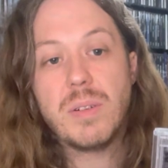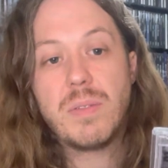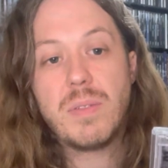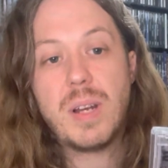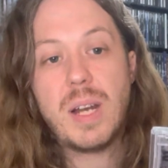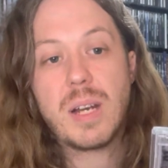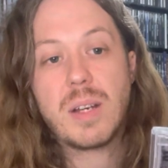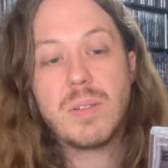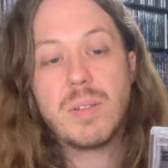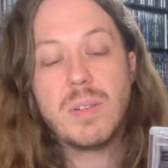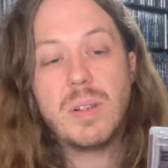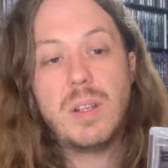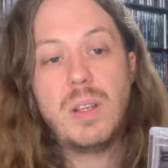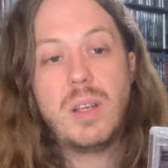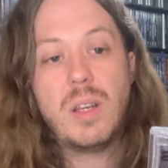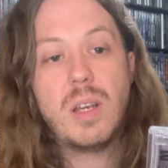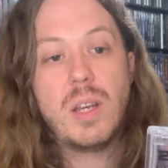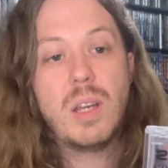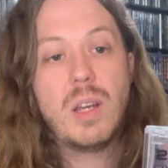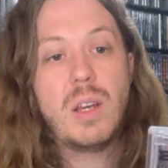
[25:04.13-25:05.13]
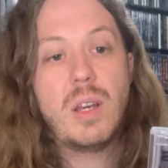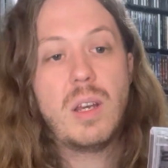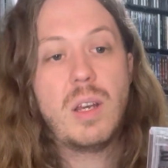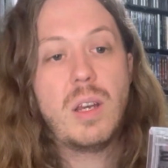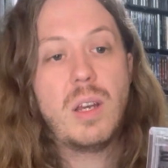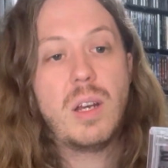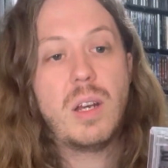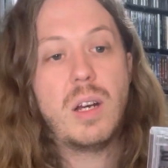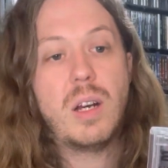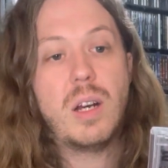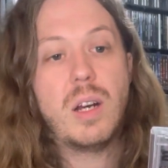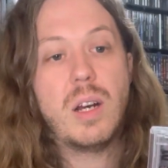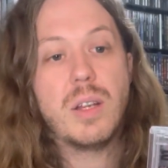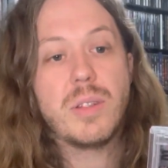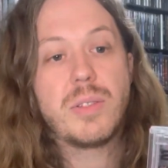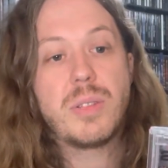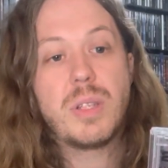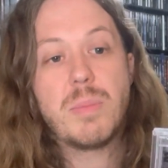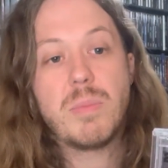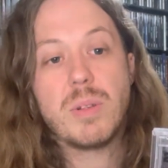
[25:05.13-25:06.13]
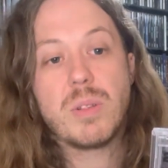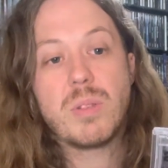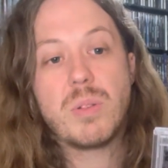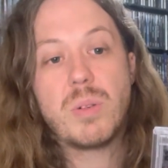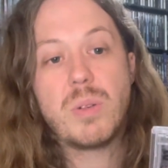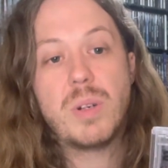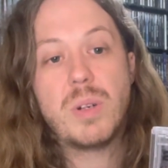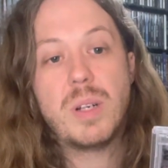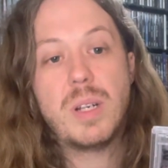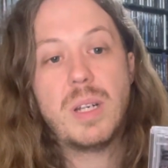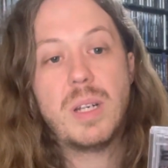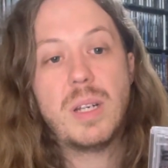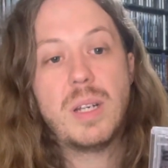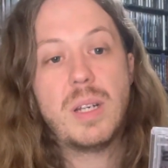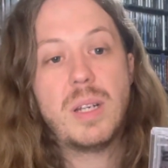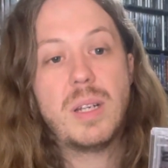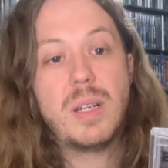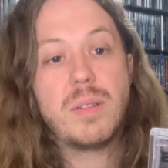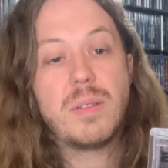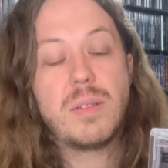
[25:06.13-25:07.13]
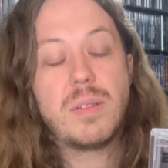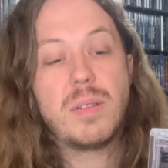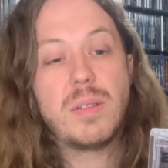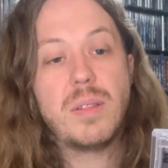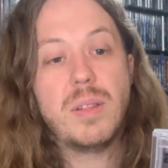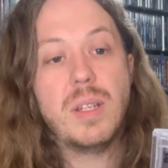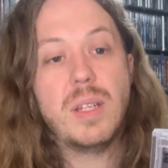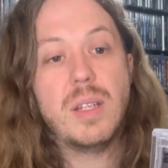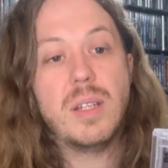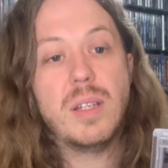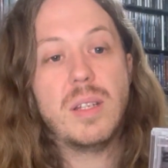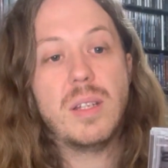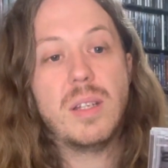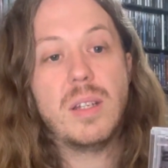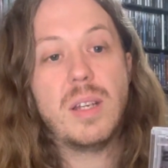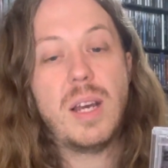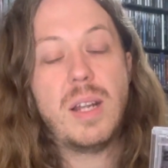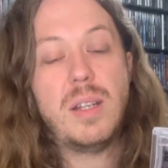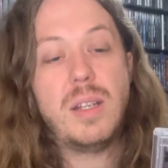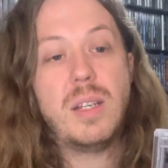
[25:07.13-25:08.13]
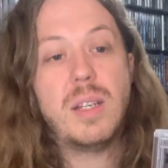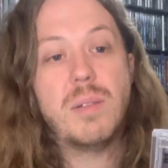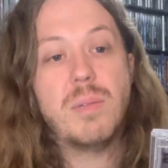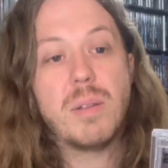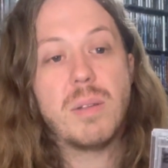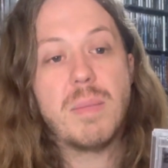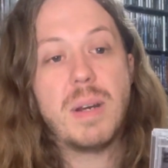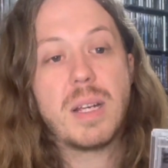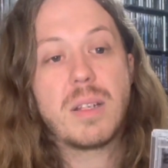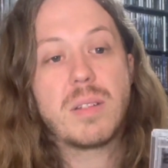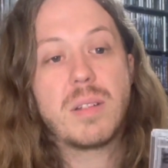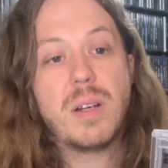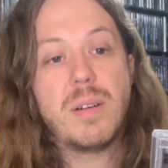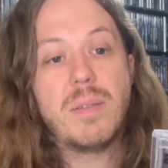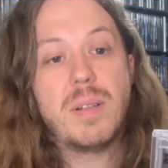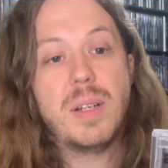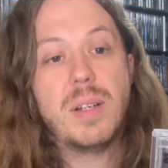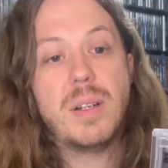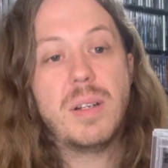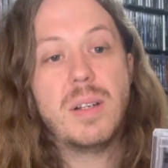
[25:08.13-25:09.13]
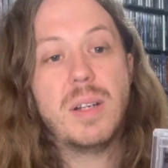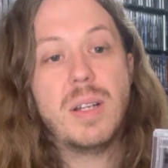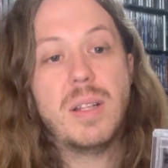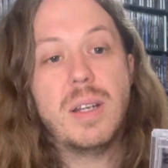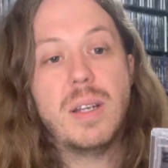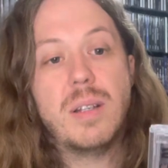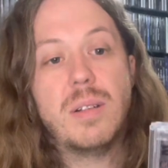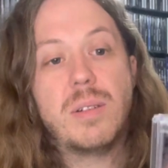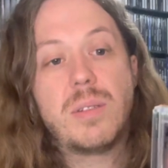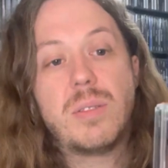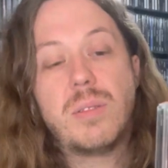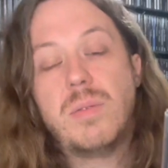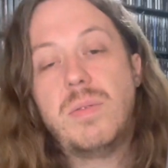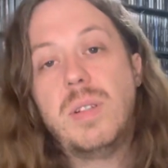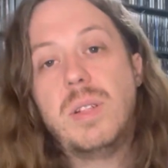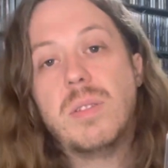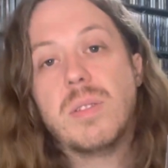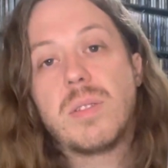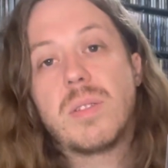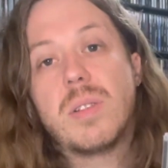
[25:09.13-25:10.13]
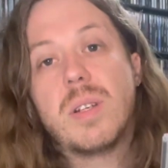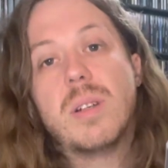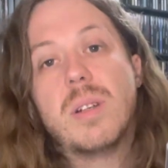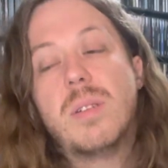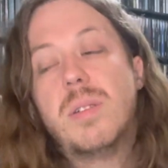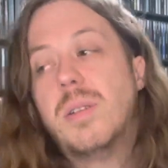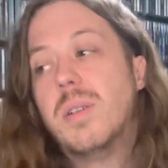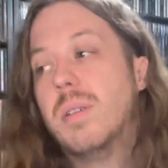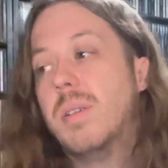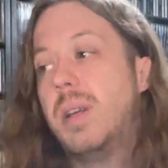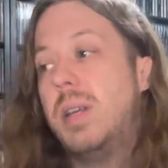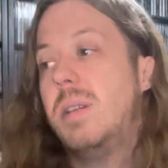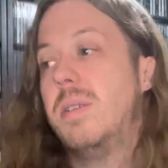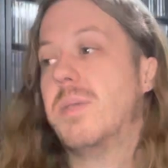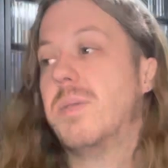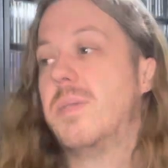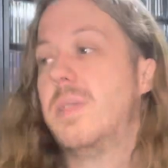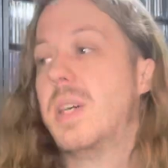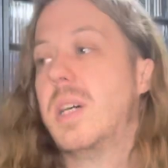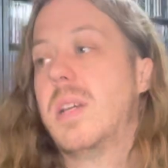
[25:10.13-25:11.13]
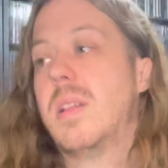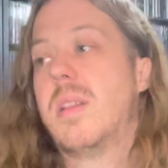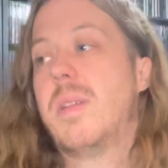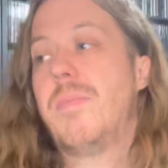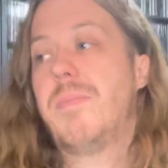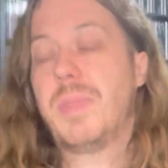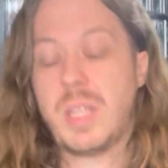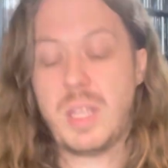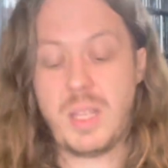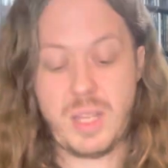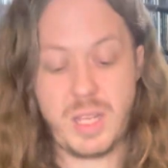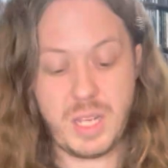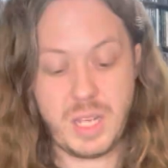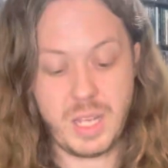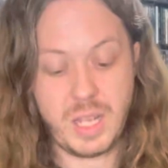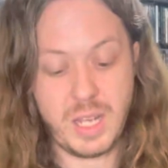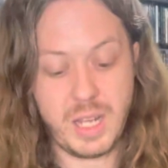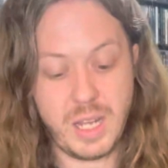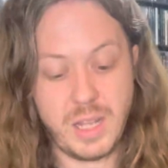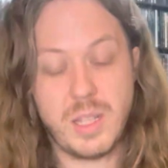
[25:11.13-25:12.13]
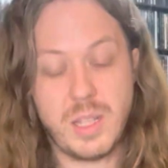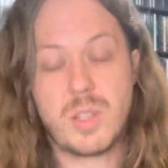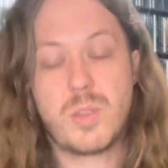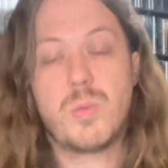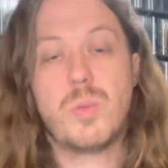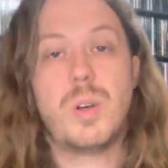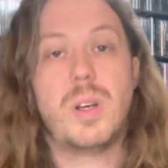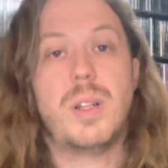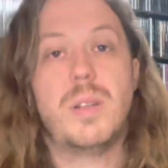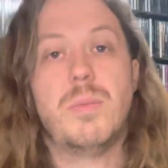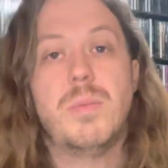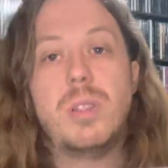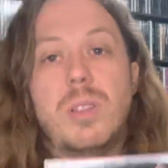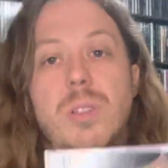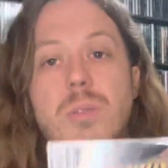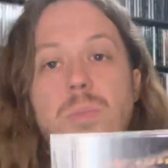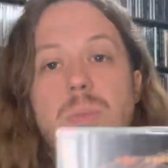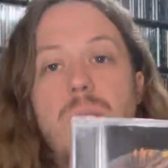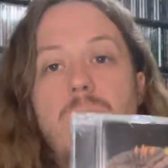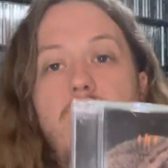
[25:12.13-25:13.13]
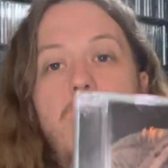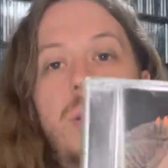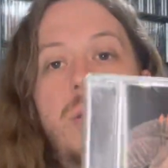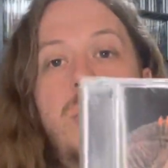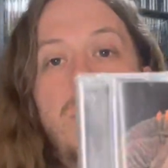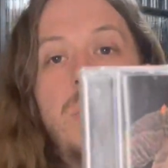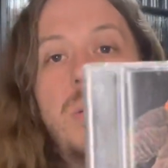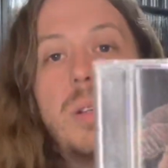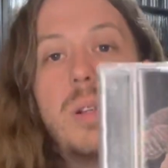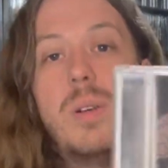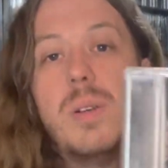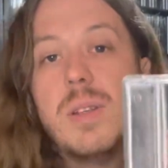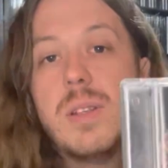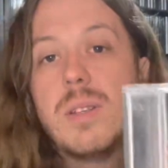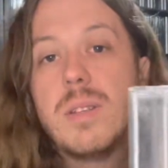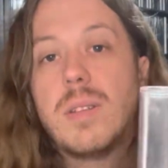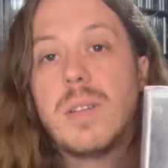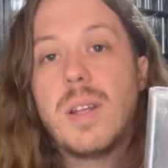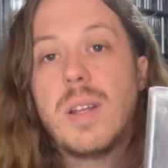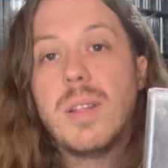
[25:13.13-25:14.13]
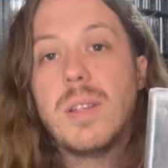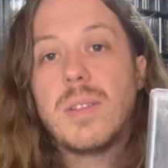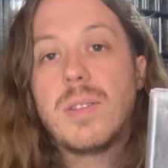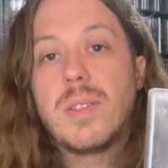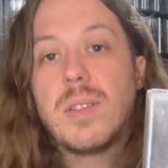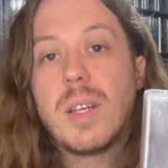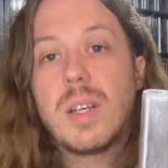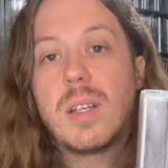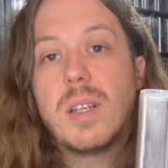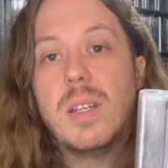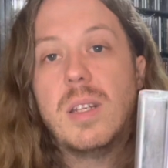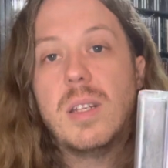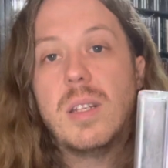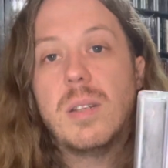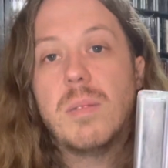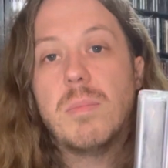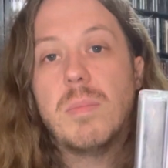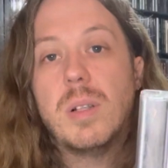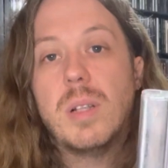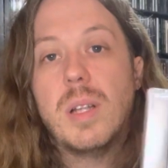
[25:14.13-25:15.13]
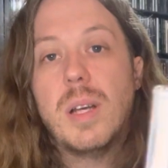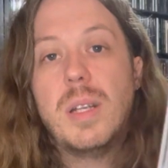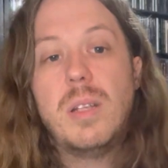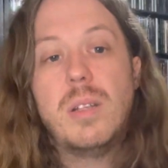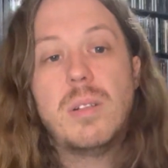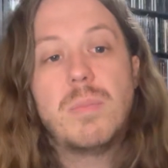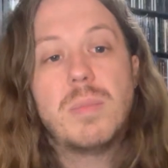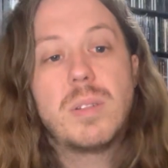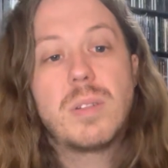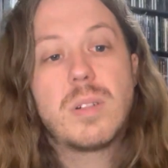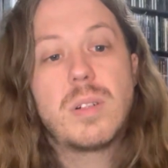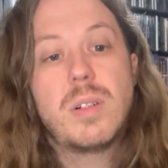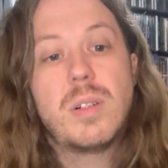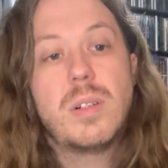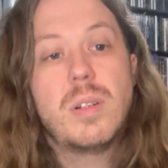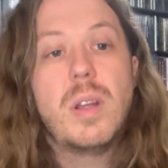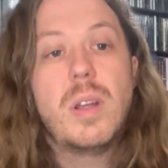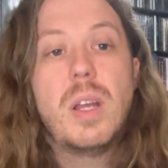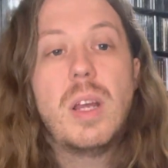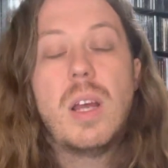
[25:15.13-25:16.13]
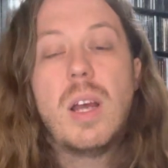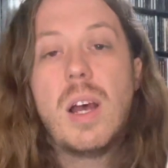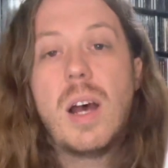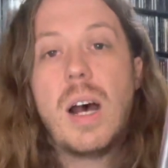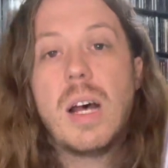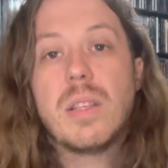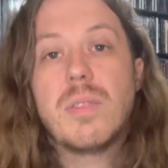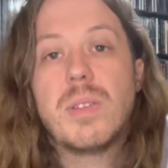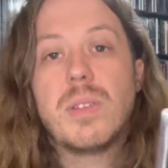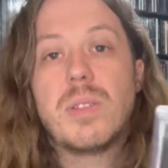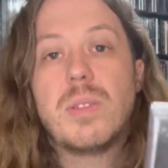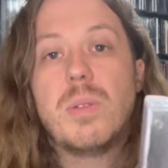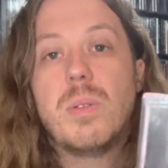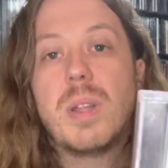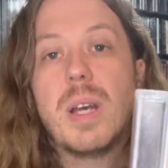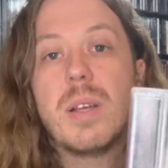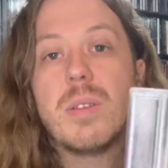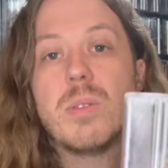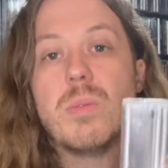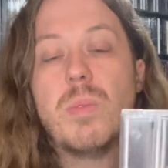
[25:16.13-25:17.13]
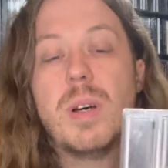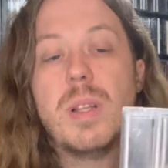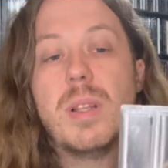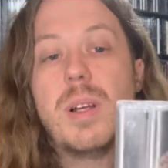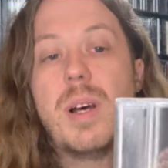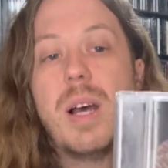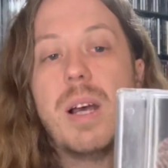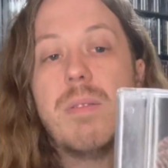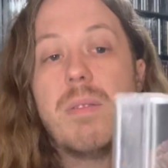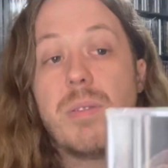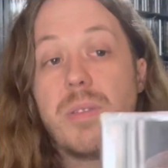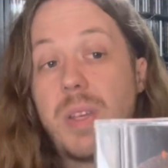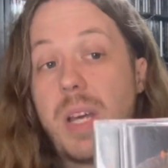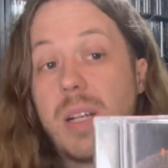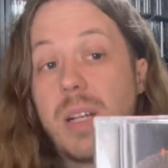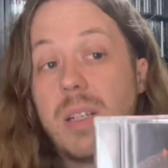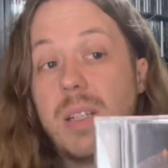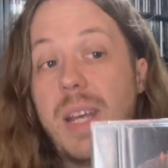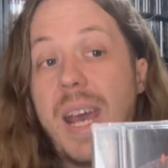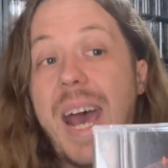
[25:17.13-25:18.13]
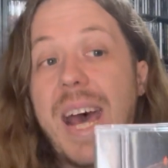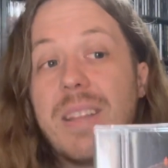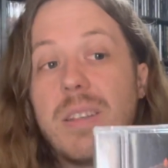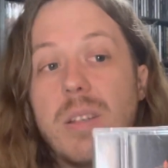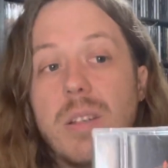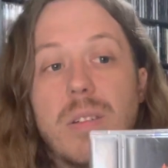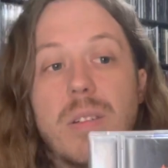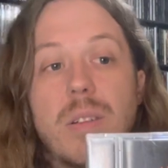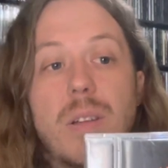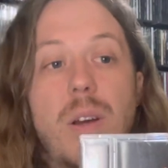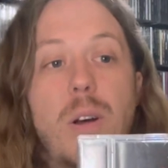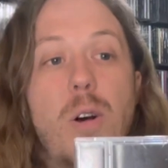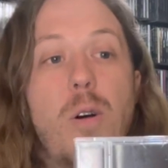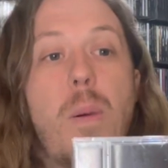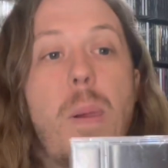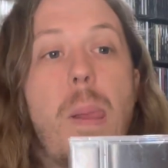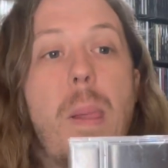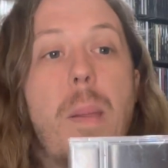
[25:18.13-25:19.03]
Factory, uh, Sepultura, ending it with Max Cavalera, and then also features Slayer on Earth, Angel Death. And this one, which is pretty awesome too, this is the second millennium it's called, Ozzfest 2001 Live. I was actually at this show.